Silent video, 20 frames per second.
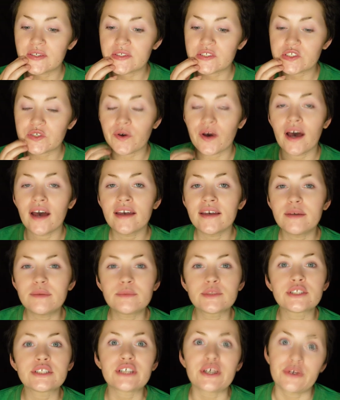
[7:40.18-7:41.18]
So I
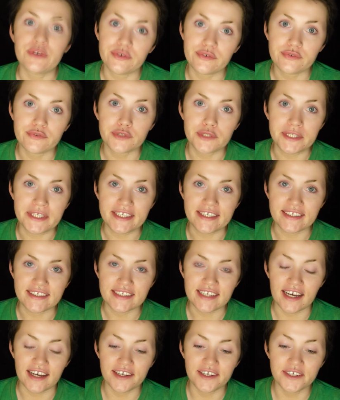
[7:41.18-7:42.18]
am so
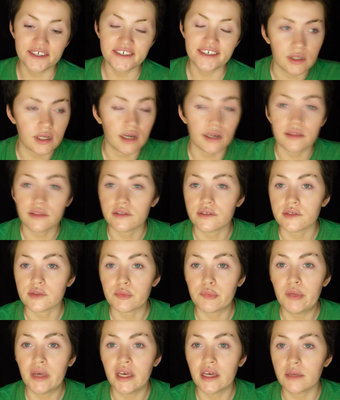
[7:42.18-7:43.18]
freaking tired. God, there's
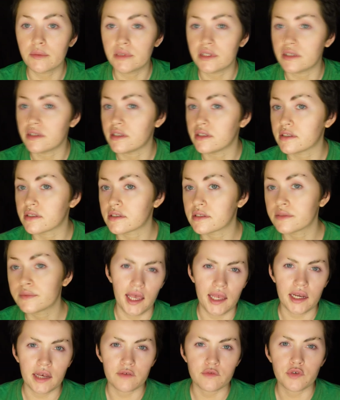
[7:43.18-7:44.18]
pigment in this,
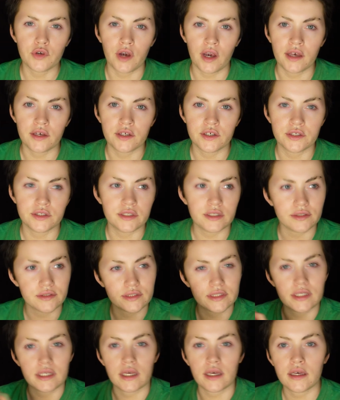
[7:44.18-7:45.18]
and I've cried a good deal
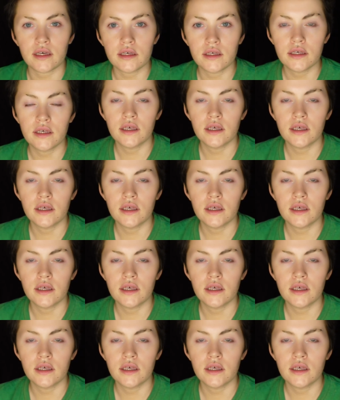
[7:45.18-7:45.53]
today.